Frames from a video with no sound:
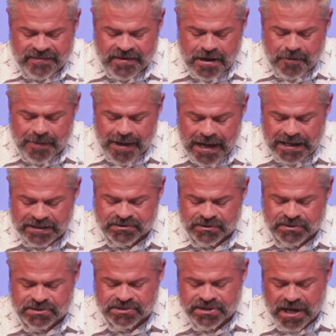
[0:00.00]
in the
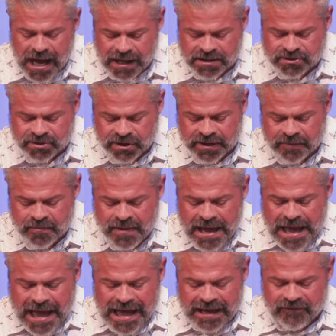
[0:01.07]
apostles' doctrine
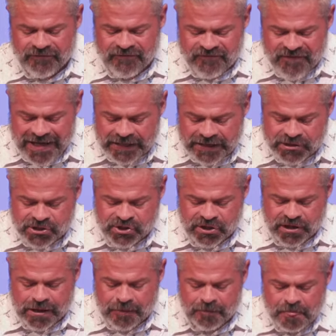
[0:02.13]
and
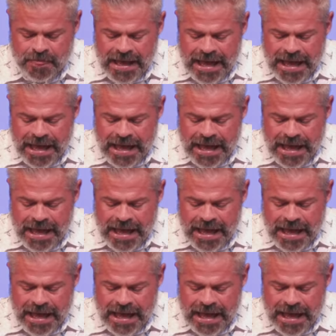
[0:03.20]
fellowship,